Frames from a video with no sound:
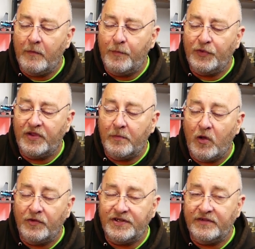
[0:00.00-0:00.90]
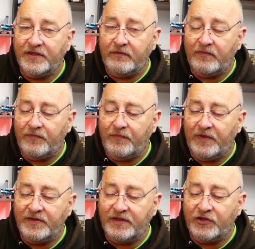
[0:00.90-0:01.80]
put them
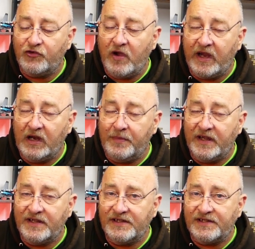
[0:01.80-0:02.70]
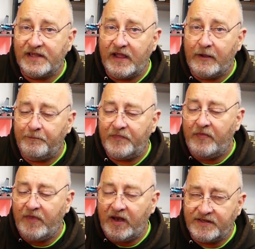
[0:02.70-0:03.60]
into the triangular pieces there,
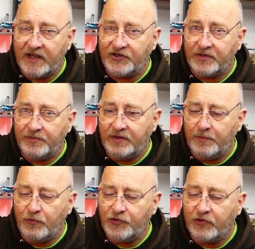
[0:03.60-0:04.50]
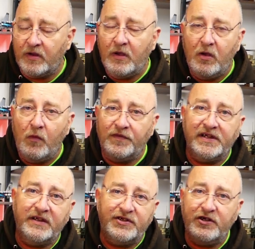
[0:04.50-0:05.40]
and then attached them to the ball joint.
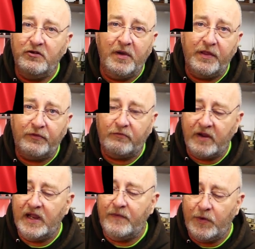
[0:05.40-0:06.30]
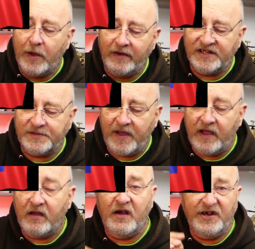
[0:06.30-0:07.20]
Obviously a 2x3 if you had it spare.
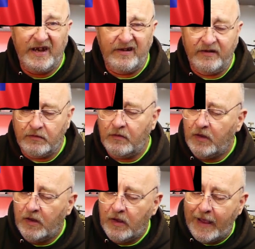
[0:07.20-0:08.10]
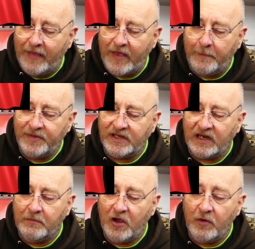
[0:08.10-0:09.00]
I didn't at that
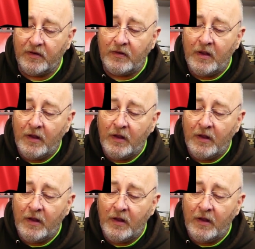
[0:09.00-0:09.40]
particular moment.